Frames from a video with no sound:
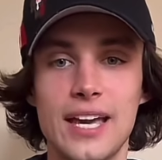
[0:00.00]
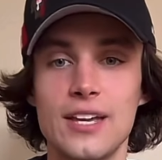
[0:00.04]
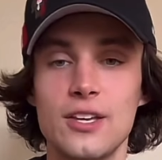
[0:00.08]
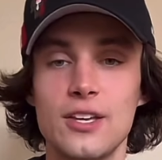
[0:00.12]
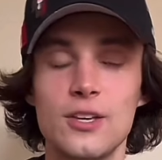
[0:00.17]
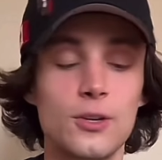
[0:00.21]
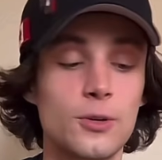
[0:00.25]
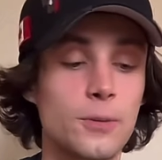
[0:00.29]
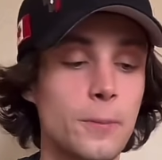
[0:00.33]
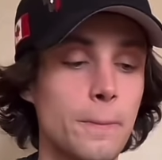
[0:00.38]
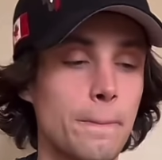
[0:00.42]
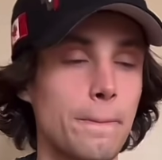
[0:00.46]

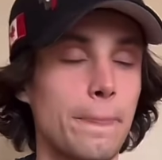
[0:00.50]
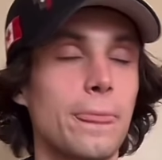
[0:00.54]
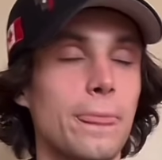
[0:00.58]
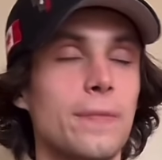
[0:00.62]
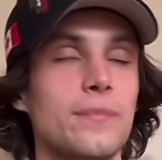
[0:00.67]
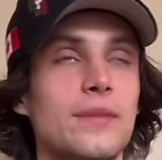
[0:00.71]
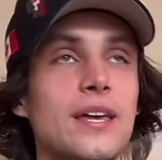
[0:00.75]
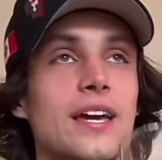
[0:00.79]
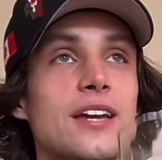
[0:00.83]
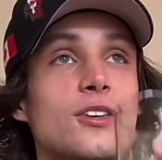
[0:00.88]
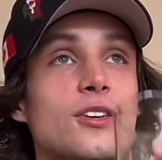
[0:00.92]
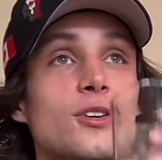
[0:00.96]
Thank you.
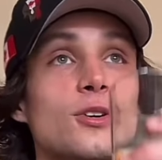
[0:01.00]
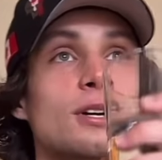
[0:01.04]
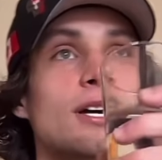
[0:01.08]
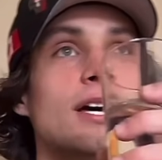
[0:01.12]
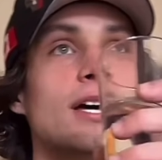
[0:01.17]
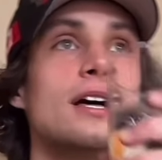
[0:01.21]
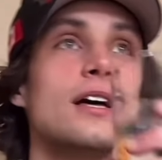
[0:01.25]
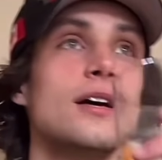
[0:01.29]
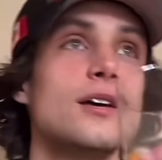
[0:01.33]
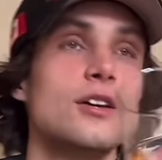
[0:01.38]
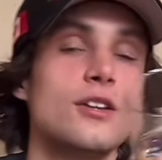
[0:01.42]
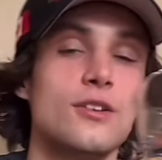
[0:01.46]
Thank you.
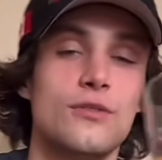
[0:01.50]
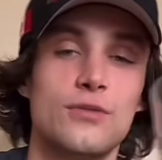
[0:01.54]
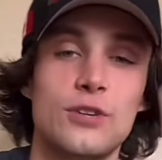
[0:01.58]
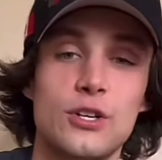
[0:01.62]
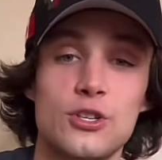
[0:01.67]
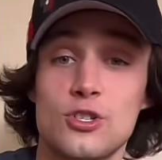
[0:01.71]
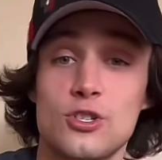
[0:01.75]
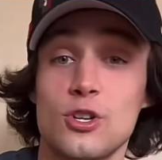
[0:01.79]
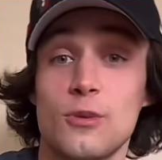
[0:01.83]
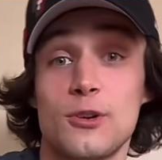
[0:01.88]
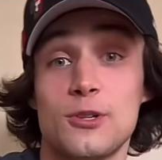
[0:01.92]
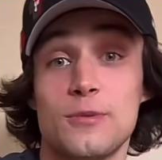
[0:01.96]

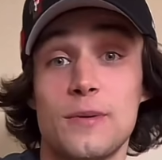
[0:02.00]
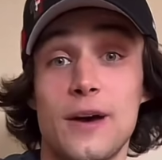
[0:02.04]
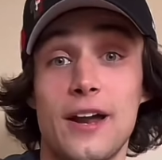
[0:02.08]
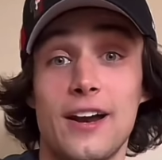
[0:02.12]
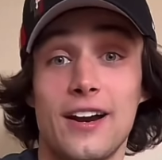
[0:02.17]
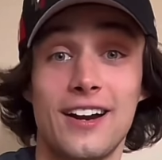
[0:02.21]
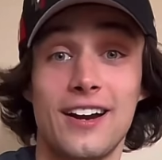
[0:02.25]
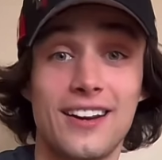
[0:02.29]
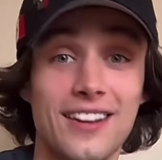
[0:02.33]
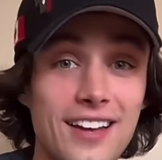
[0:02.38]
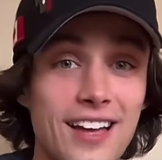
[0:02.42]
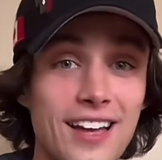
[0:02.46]
Feel so much
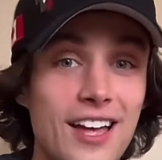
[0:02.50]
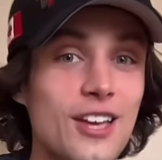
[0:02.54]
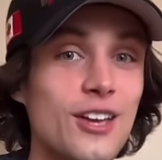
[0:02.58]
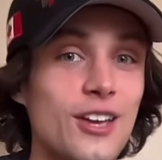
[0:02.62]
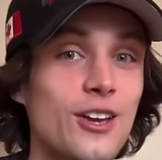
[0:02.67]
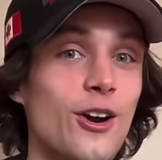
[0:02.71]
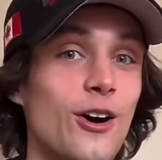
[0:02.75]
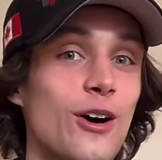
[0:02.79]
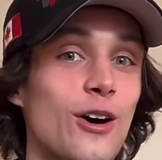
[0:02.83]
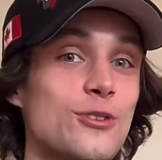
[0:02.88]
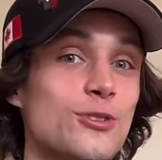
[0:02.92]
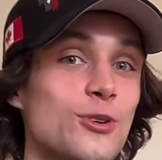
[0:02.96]
better.
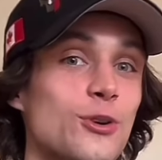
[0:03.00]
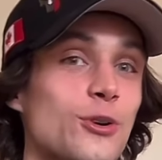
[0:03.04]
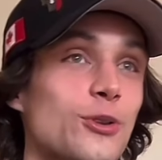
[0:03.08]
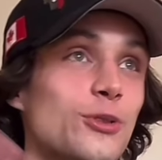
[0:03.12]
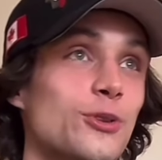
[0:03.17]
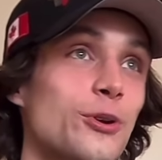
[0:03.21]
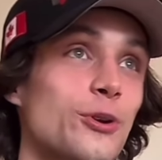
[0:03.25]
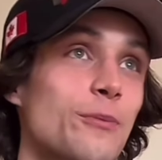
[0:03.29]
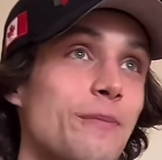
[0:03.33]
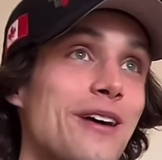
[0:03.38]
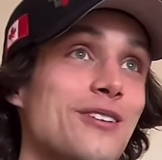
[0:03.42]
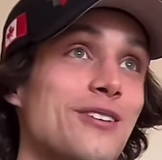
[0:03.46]
You know, I was
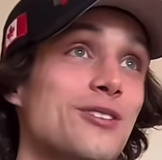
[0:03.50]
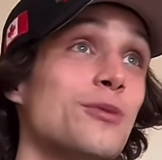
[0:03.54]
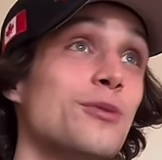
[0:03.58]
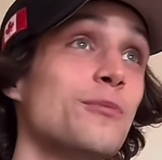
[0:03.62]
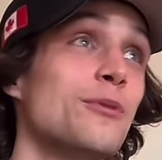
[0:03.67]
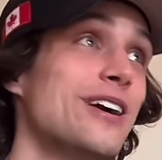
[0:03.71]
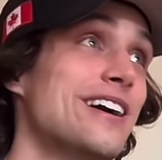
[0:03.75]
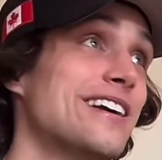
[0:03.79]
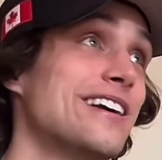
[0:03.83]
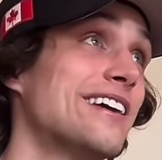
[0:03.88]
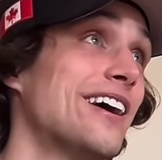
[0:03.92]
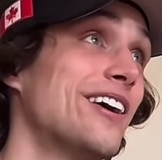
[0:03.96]
going through a
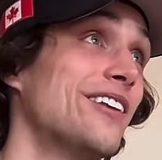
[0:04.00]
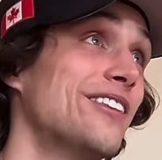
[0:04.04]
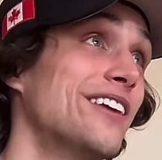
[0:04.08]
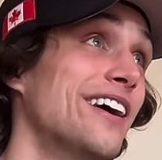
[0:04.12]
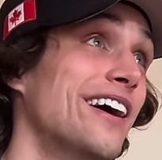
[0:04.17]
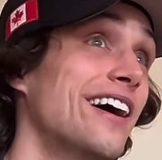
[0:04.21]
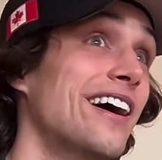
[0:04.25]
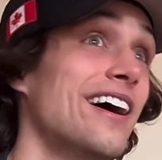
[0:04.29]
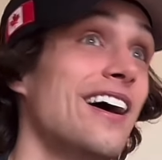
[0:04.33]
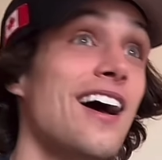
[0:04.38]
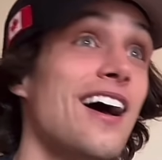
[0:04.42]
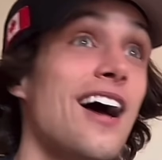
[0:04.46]
mental
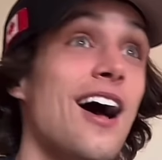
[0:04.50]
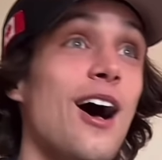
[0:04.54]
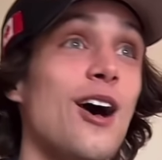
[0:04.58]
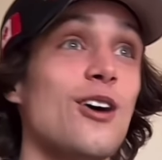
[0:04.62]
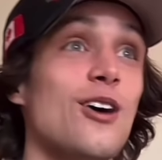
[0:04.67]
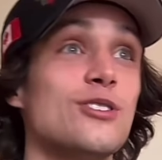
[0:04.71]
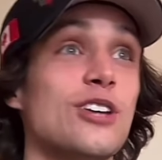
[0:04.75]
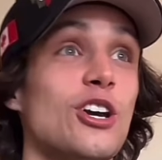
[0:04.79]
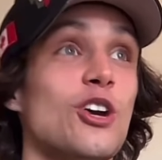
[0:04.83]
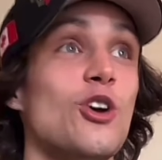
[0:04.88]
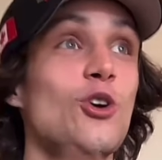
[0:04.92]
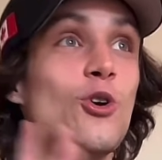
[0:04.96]
breakdown there.
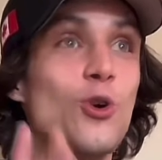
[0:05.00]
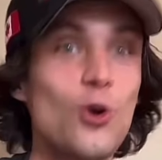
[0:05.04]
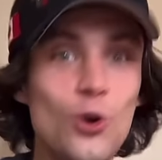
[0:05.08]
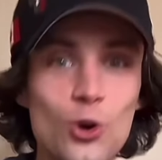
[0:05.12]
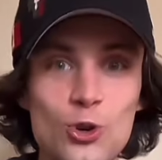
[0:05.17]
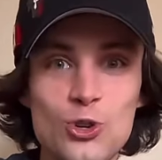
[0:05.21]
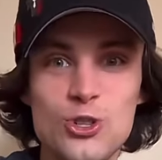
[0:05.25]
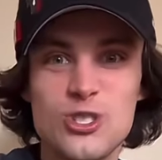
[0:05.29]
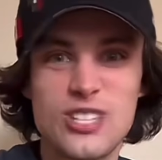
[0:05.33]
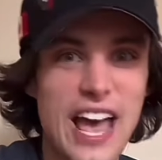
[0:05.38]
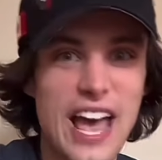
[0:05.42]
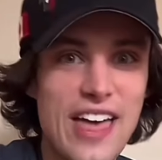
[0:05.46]
I was like,
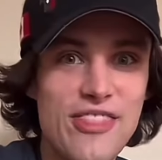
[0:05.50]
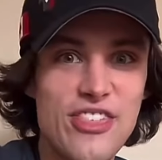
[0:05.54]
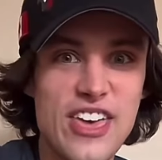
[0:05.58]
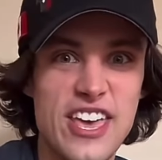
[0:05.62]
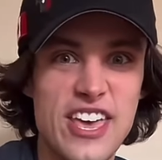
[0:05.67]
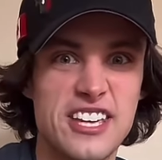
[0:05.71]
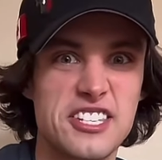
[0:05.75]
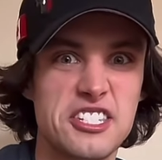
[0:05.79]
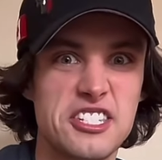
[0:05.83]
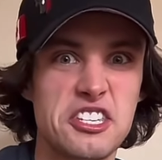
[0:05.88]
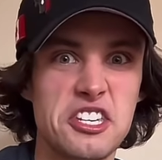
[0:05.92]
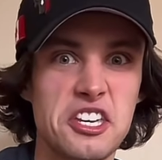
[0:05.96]
who said
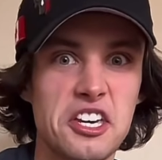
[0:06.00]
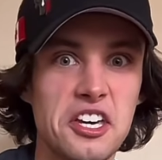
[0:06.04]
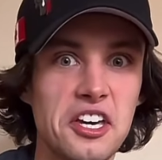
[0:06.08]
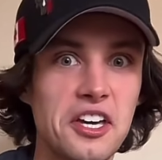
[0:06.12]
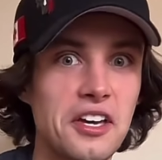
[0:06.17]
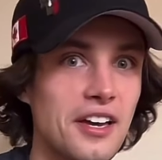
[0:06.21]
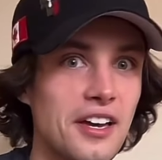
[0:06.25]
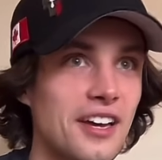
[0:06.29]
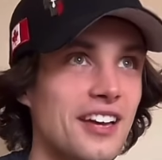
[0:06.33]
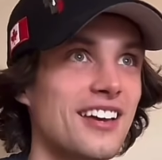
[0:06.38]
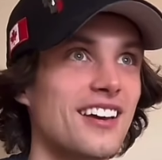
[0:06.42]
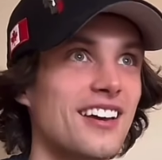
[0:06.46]

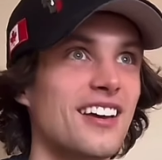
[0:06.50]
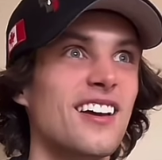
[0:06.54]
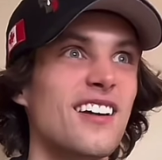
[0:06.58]
this?